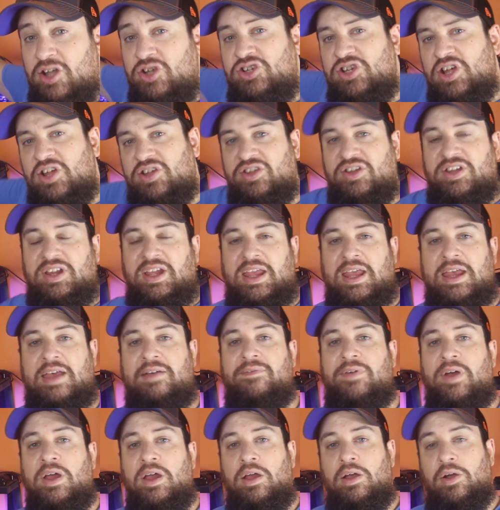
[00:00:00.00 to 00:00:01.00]
just to
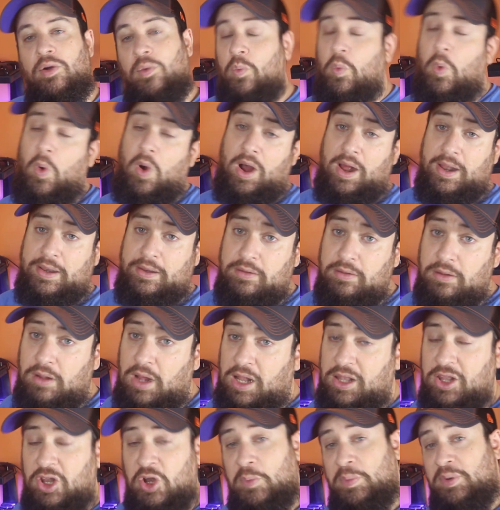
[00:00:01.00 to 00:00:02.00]
give one
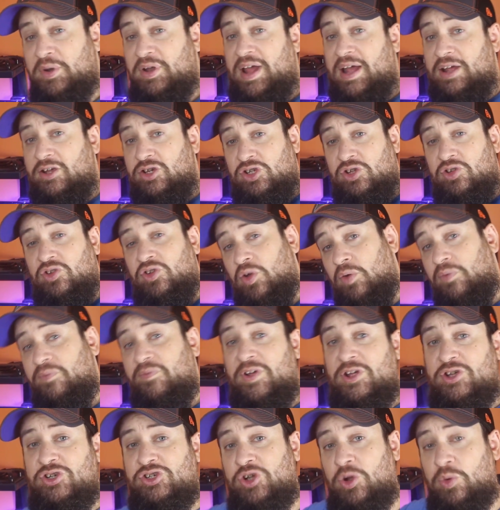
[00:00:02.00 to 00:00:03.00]
a little protection so
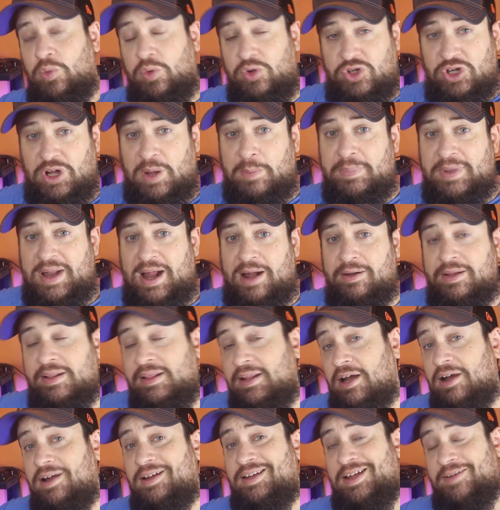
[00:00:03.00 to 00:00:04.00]
fish don't jump down in
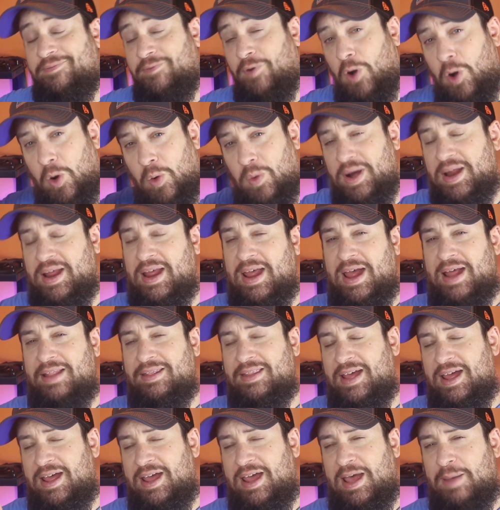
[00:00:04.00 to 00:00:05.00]
there, because I've already had
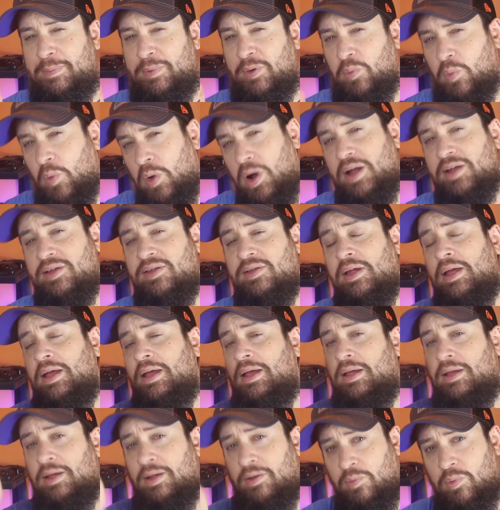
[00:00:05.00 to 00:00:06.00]
that happen once.
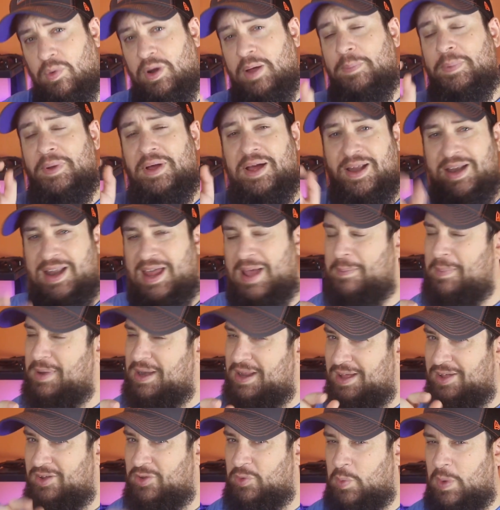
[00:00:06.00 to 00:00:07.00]
Rip anemone as